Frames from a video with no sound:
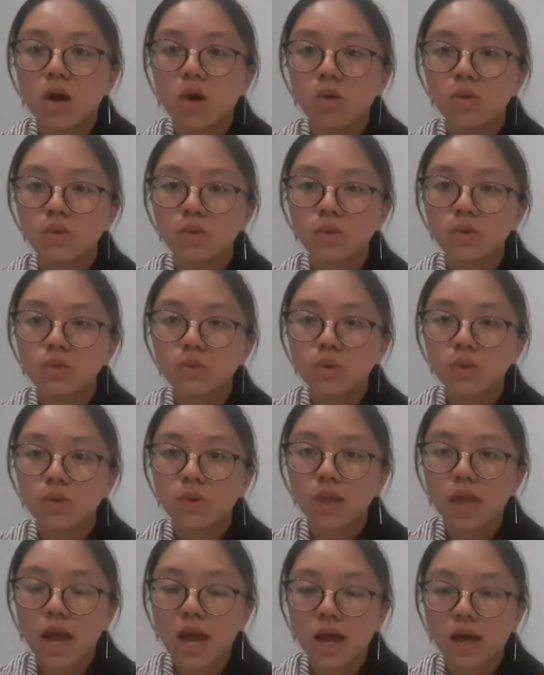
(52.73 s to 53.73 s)
also
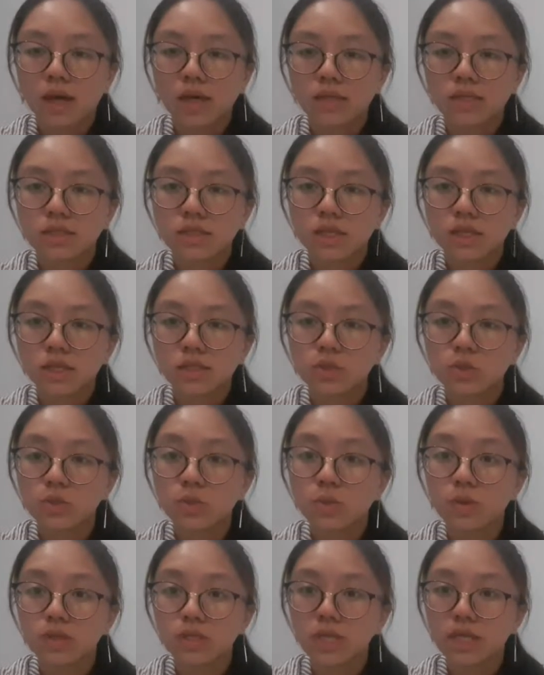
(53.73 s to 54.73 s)
known as
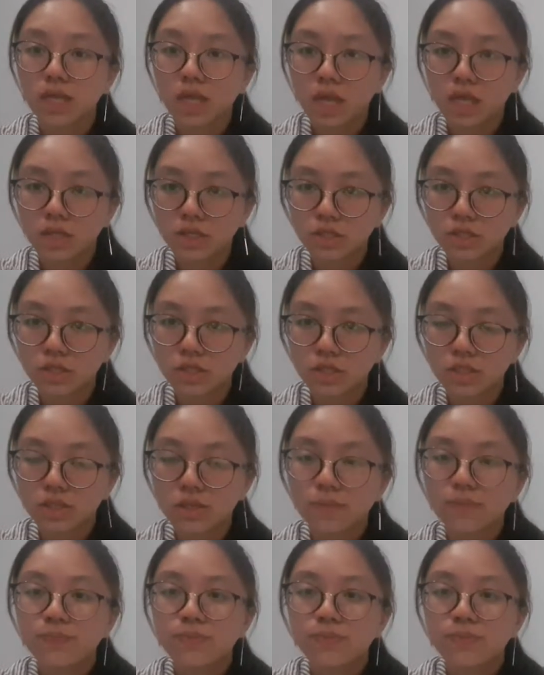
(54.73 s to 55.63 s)
subordinators.